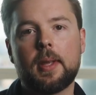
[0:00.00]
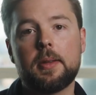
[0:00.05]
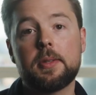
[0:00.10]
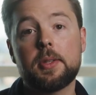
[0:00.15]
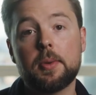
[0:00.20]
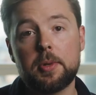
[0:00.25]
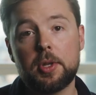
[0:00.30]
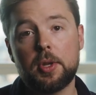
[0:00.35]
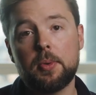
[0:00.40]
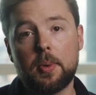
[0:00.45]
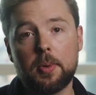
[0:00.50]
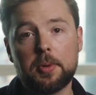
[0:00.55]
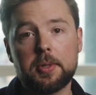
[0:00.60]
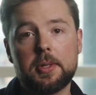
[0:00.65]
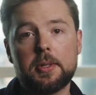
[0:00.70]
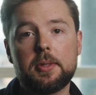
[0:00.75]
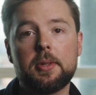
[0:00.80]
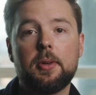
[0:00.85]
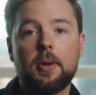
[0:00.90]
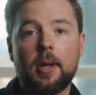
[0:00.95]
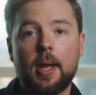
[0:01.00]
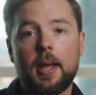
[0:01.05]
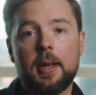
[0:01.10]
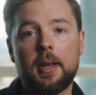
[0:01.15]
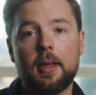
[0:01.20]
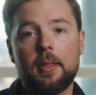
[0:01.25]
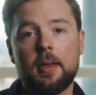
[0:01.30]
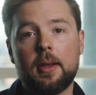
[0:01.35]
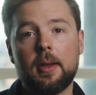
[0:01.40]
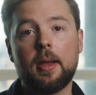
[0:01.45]
So we knew we wanted to create
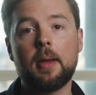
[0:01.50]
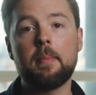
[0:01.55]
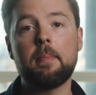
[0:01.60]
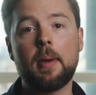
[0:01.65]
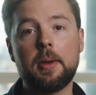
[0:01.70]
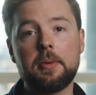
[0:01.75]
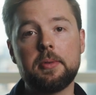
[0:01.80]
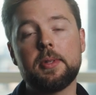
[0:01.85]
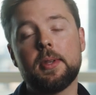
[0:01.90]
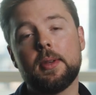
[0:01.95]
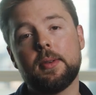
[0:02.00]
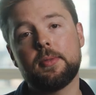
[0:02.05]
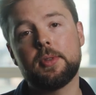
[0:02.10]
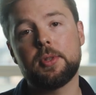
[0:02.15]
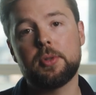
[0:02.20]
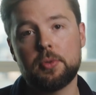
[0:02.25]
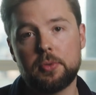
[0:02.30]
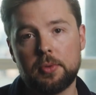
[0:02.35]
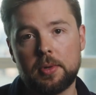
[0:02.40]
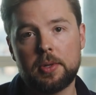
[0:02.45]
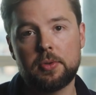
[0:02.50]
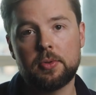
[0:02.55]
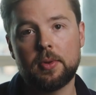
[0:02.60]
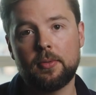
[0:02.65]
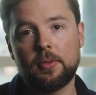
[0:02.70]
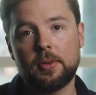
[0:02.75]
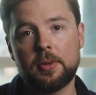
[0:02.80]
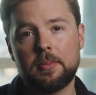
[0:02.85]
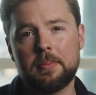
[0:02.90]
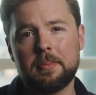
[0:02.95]
another emotive, story
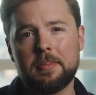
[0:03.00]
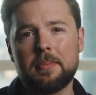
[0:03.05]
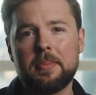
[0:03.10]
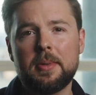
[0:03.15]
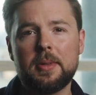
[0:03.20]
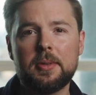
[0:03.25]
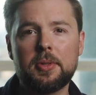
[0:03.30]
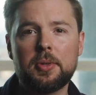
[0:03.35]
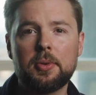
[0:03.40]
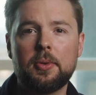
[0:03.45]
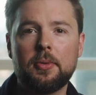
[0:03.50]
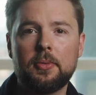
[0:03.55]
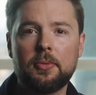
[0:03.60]
driven, sort